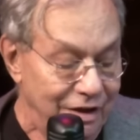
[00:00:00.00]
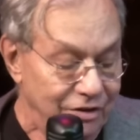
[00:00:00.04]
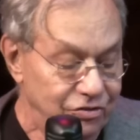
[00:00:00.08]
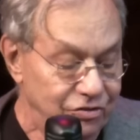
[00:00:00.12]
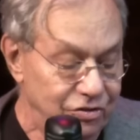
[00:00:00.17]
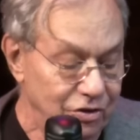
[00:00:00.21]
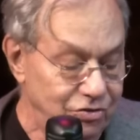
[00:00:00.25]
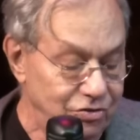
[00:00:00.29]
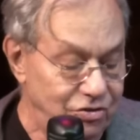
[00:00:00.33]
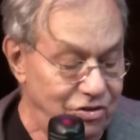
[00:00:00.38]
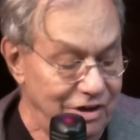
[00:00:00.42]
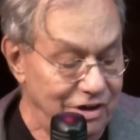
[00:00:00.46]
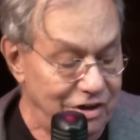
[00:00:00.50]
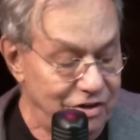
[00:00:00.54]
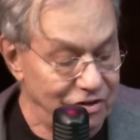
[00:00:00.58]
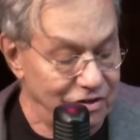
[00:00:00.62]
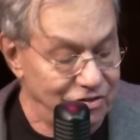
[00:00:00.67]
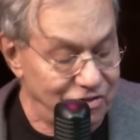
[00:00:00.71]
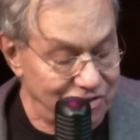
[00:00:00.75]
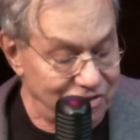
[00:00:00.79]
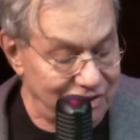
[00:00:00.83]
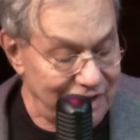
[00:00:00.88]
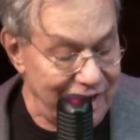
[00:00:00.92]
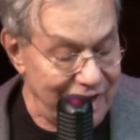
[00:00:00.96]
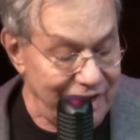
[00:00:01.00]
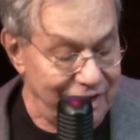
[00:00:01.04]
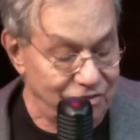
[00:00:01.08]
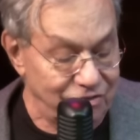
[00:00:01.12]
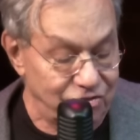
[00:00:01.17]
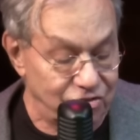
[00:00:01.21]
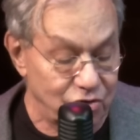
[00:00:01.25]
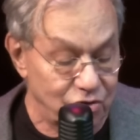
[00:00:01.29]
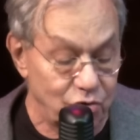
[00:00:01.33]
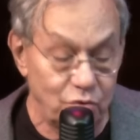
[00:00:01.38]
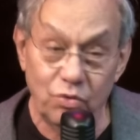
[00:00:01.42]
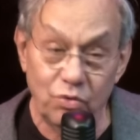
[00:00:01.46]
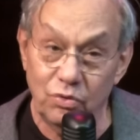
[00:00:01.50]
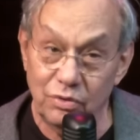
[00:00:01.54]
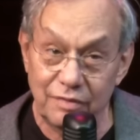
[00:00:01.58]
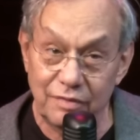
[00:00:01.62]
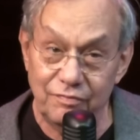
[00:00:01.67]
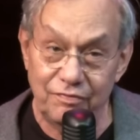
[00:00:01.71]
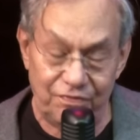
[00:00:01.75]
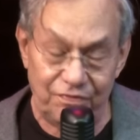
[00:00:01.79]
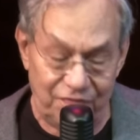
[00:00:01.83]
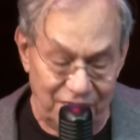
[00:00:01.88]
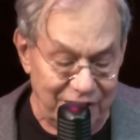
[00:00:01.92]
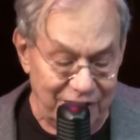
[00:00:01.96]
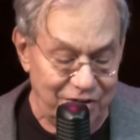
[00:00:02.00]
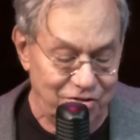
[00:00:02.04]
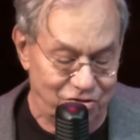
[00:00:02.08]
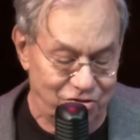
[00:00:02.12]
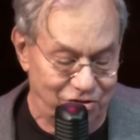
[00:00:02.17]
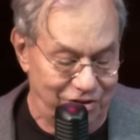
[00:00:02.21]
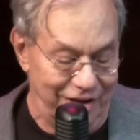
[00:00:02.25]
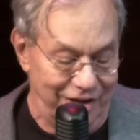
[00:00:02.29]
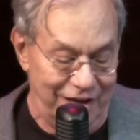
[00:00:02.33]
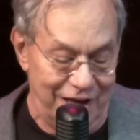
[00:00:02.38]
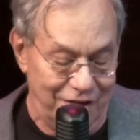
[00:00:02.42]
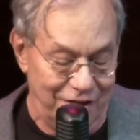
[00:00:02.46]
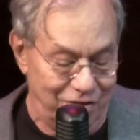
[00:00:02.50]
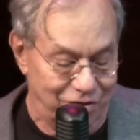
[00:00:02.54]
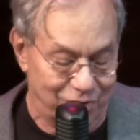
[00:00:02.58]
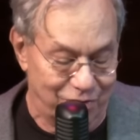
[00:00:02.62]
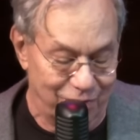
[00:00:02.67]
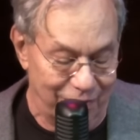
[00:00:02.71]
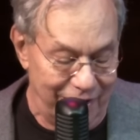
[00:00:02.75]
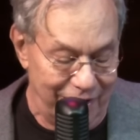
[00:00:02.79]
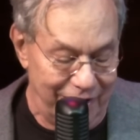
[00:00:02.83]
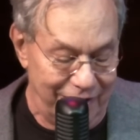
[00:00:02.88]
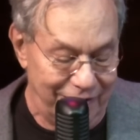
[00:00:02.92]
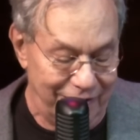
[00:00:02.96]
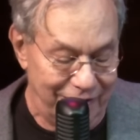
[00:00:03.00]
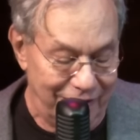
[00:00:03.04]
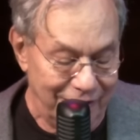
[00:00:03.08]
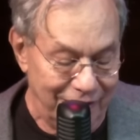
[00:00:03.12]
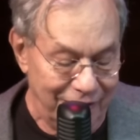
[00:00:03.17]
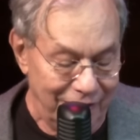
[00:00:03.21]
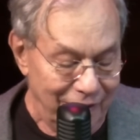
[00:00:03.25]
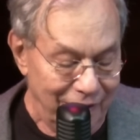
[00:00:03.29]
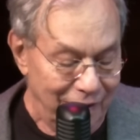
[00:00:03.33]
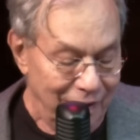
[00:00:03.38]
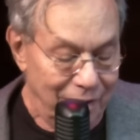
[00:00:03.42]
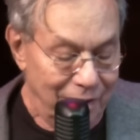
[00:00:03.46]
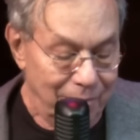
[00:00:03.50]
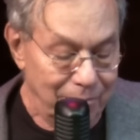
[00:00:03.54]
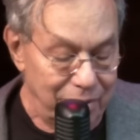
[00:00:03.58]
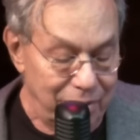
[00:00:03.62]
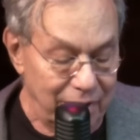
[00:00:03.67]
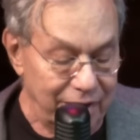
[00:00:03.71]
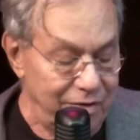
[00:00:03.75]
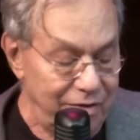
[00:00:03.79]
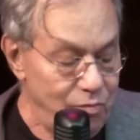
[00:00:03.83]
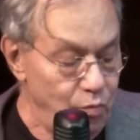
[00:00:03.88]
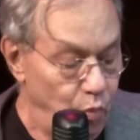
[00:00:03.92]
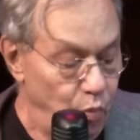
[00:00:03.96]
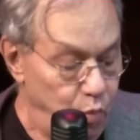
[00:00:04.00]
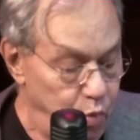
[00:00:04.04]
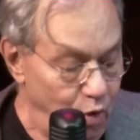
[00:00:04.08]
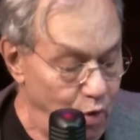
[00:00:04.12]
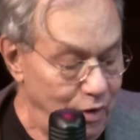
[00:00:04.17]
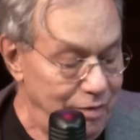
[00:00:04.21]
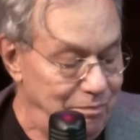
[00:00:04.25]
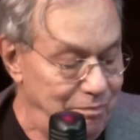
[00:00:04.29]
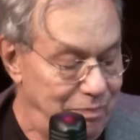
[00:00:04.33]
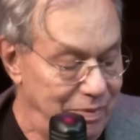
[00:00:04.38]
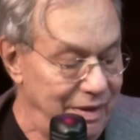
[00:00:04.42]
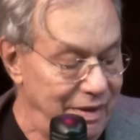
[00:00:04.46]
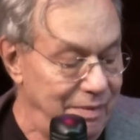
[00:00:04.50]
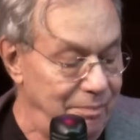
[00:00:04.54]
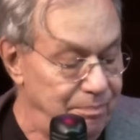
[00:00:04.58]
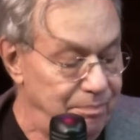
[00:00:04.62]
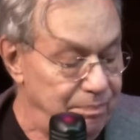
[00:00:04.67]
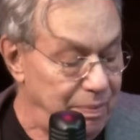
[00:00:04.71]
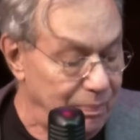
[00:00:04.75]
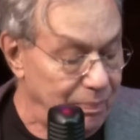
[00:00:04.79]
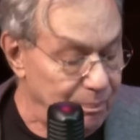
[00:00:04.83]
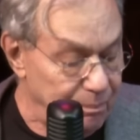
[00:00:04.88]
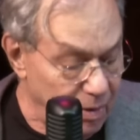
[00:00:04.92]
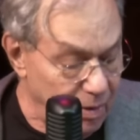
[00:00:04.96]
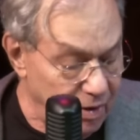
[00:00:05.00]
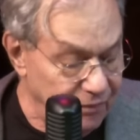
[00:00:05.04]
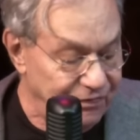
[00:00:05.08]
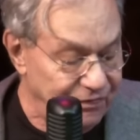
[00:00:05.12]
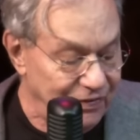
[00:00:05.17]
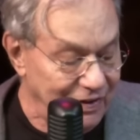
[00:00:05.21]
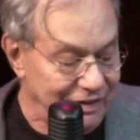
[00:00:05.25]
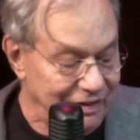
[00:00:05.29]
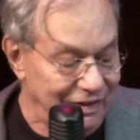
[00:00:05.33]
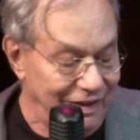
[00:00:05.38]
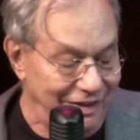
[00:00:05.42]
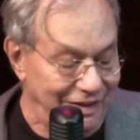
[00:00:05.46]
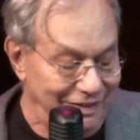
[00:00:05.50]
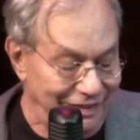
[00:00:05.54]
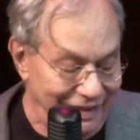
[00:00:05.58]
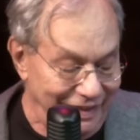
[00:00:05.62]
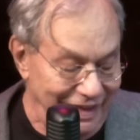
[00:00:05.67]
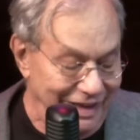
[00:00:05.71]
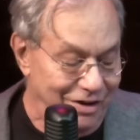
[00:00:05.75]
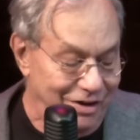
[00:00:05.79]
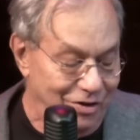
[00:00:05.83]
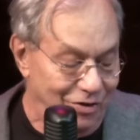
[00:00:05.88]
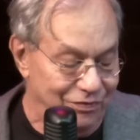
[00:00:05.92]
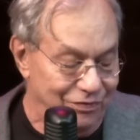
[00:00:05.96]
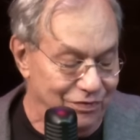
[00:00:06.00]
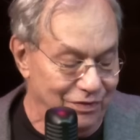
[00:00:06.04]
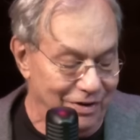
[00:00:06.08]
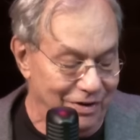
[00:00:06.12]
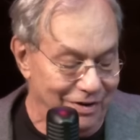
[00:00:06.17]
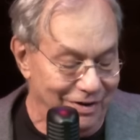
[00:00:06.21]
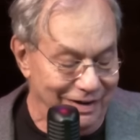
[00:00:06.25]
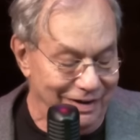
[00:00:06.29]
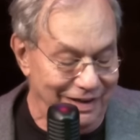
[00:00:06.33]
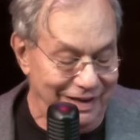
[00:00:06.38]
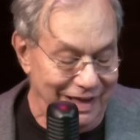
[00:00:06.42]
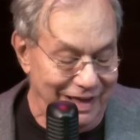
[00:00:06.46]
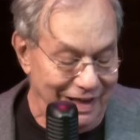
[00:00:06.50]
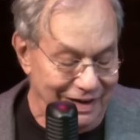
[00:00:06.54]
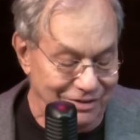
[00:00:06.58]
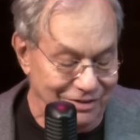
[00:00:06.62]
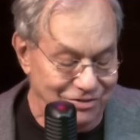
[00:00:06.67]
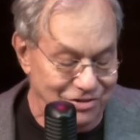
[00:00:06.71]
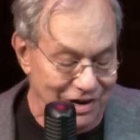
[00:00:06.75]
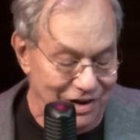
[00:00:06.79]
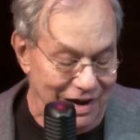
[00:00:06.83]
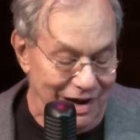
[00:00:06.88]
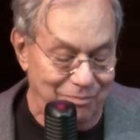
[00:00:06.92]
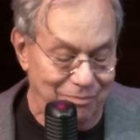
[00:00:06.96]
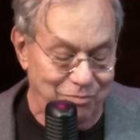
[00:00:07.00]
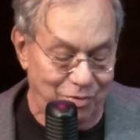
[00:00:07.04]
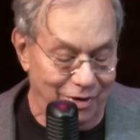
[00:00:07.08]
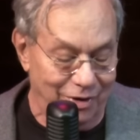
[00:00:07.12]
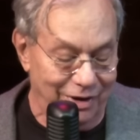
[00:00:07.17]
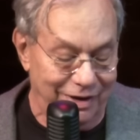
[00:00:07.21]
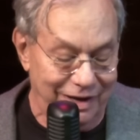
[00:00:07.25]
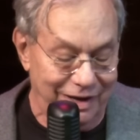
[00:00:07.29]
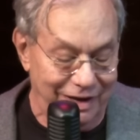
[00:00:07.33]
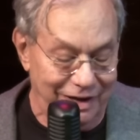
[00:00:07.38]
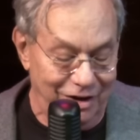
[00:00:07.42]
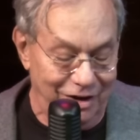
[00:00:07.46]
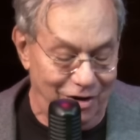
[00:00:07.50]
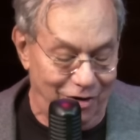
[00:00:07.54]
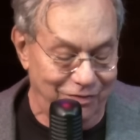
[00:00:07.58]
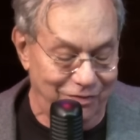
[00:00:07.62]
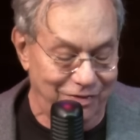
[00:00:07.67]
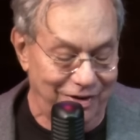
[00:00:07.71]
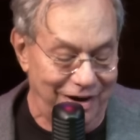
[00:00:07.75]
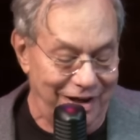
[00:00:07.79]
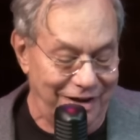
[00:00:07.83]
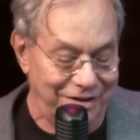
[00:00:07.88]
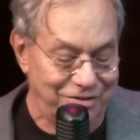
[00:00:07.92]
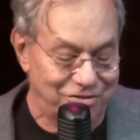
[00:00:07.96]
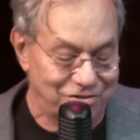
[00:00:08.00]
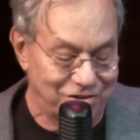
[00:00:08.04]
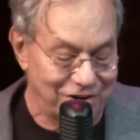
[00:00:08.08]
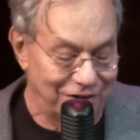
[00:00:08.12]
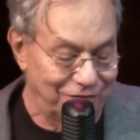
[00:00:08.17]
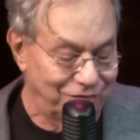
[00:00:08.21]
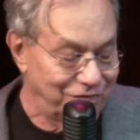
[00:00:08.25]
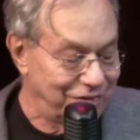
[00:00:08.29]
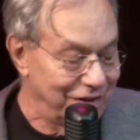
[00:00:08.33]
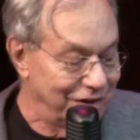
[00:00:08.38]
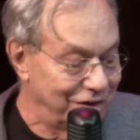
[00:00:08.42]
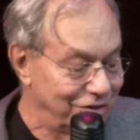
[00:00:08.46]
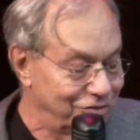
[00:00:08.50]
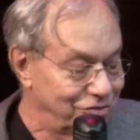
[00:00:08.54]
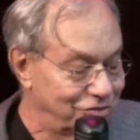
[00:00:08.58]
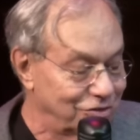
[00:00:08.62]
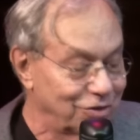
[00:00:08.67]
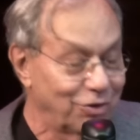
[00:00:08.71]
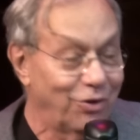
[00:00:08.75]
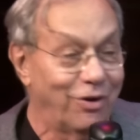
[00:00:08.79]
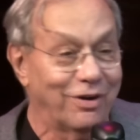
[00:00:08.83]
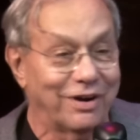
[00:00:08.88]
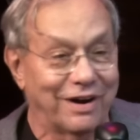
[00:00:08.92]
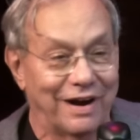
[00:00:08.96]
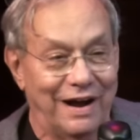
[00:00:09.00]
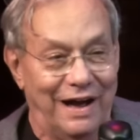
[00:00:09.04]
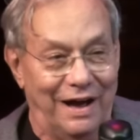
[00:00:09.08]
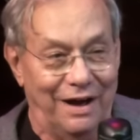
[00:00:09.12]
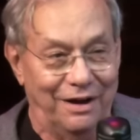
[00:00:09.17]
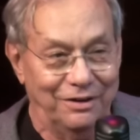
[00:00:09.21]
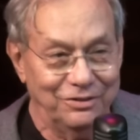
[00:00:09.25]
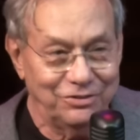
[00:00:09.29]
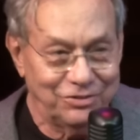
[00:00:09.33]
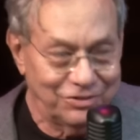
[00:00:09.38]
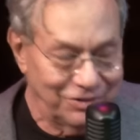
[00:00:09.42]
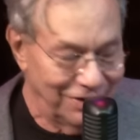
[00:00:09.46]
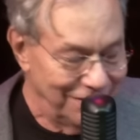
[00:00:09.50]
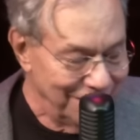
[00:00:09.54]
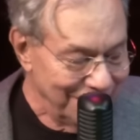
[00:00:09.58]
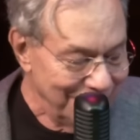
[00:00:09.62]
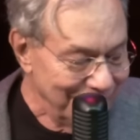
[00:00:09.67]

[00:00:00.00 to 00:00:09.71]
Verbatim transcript: so she could stay in school and finish the 8th grade. But it would be perfectly legal for her to get a job working an overnight shift at a slaughterhouse,